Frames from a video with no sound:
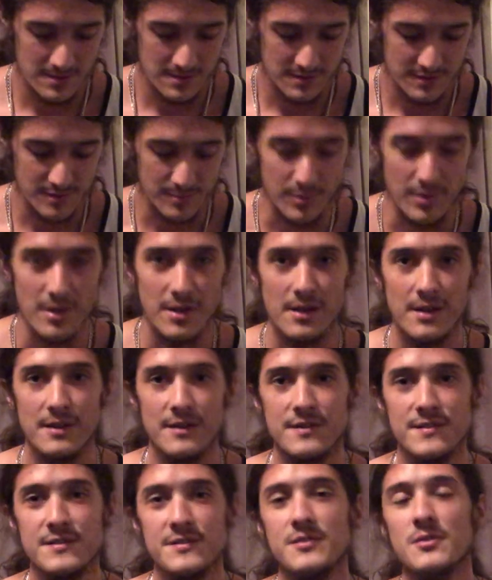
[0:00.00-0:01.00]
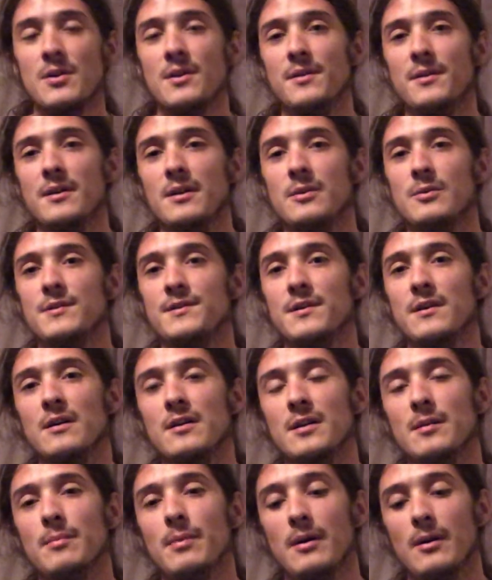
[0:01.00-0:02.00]
supplies. So I thought I would talk
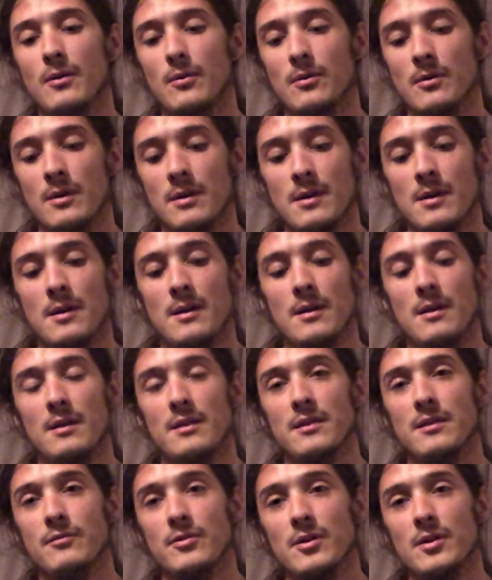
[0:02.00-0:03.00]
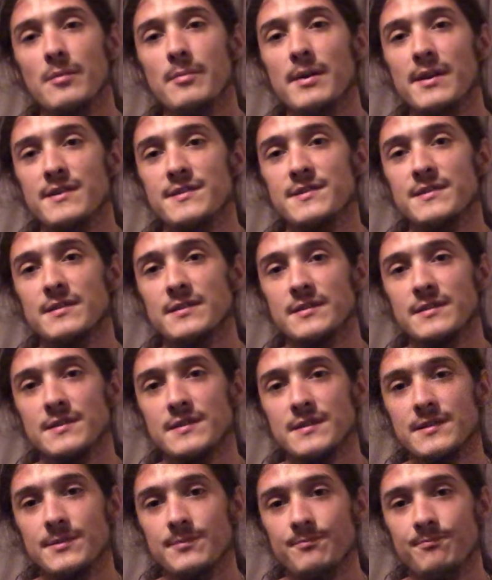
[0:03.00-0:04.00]
about the very
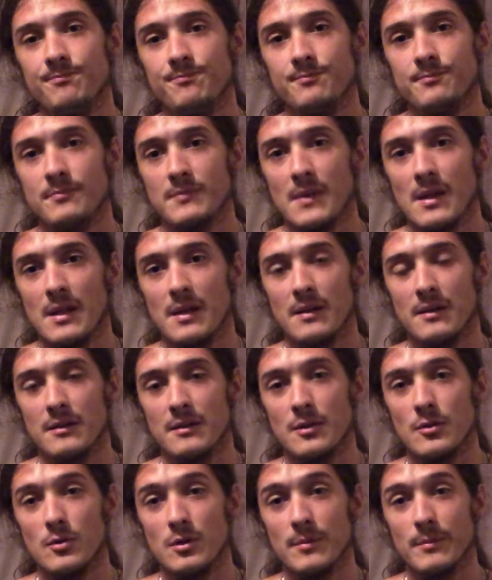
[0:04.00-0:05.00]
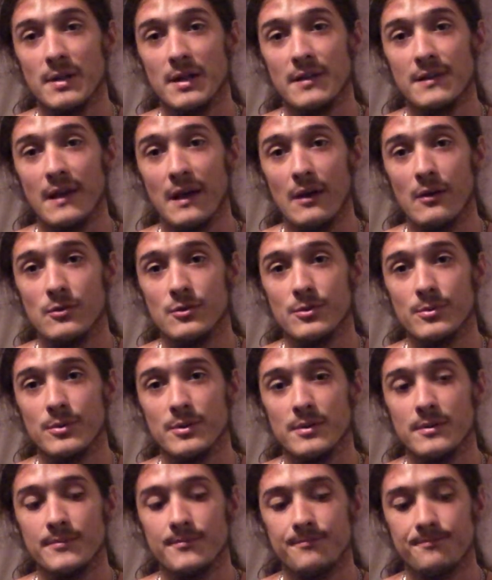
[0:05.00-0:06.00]
basics, going back to algebra.
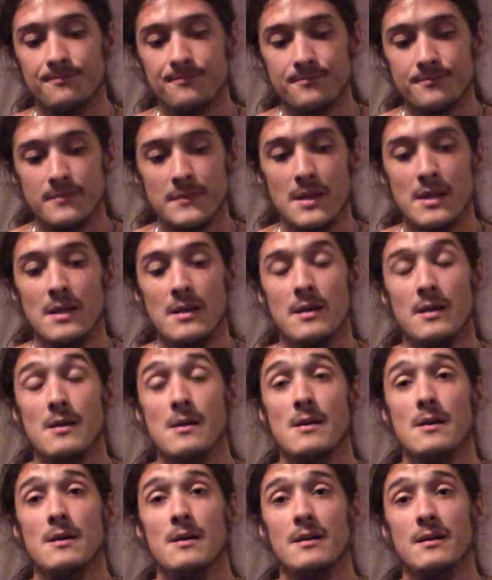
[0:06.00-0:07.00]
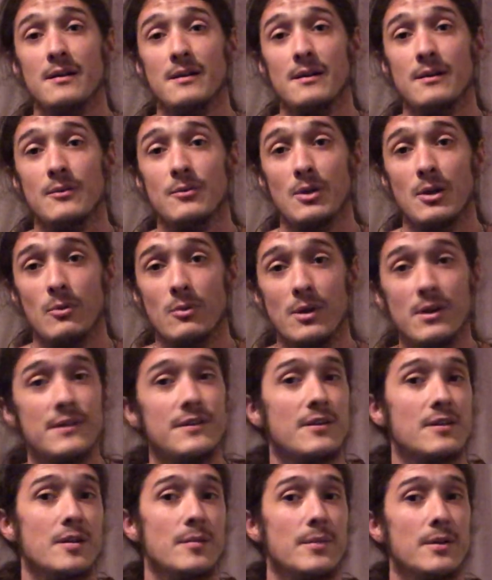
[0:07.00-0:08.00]
And what I want to
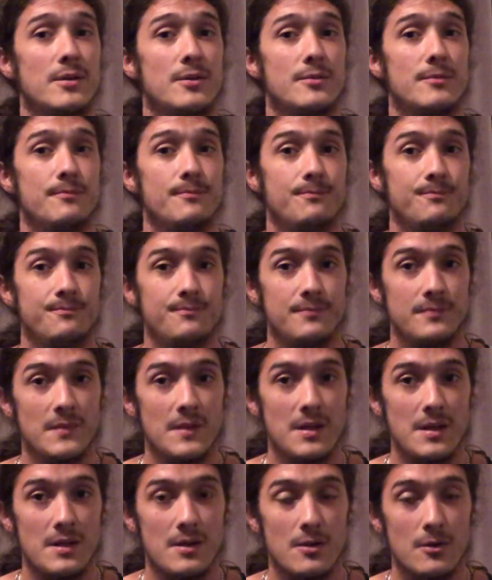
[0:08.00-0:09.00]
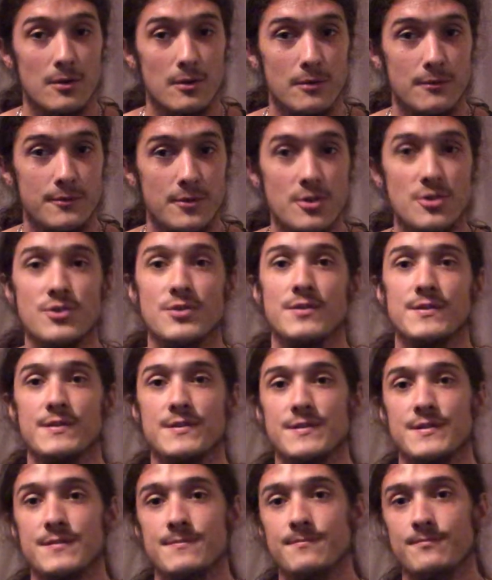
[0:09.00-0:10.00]
talk about are
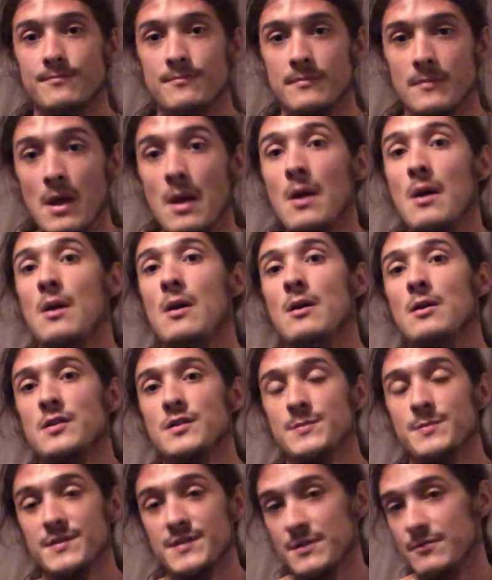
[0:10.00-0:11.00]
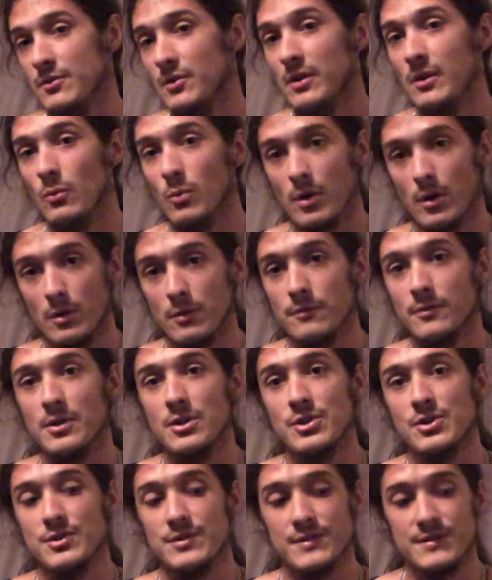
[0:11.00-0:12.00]
functions. Specifically, what are
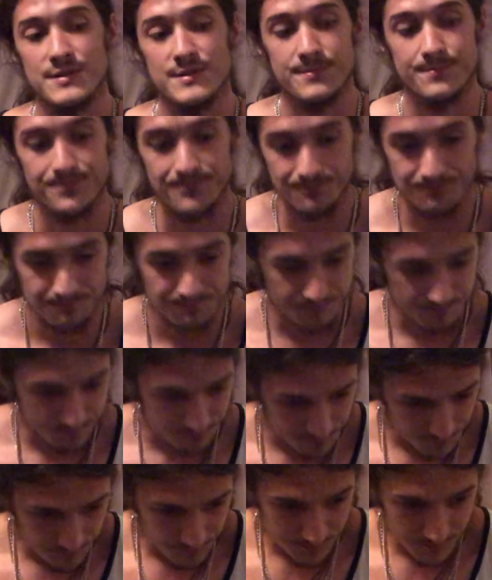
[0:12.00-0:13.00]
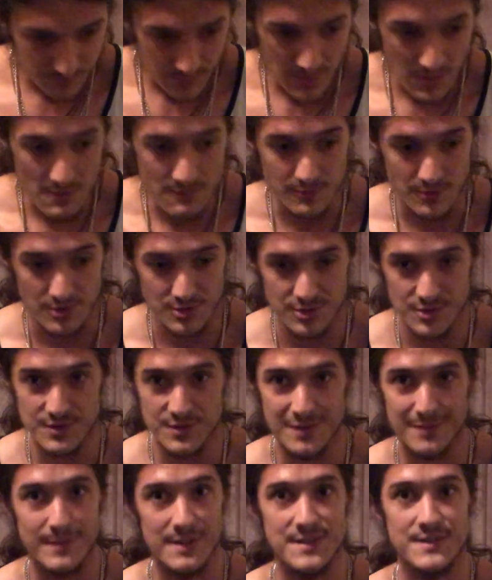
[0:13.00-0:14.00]
functions? Functions
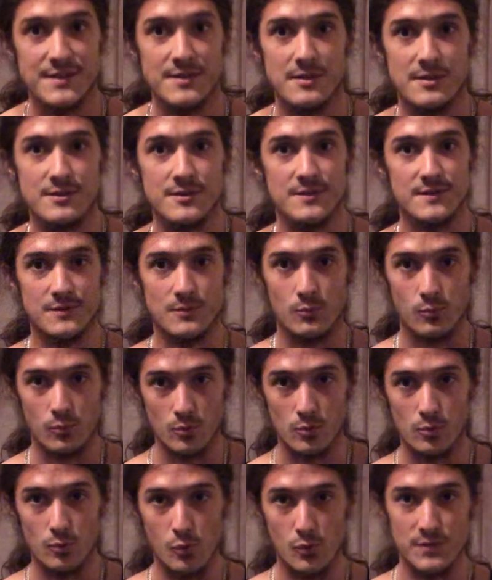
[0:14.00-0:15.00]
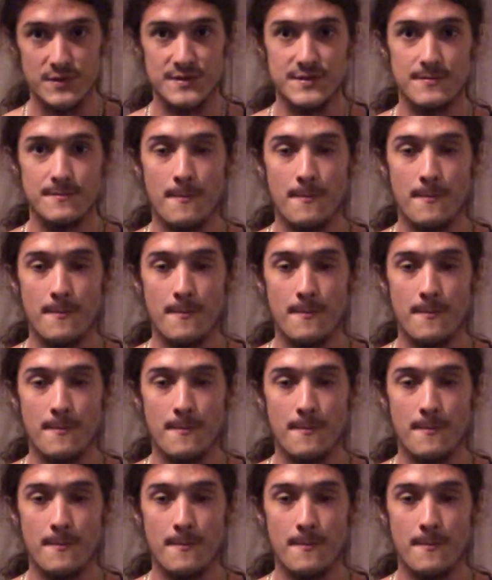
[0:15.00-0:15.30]
are basically just rules.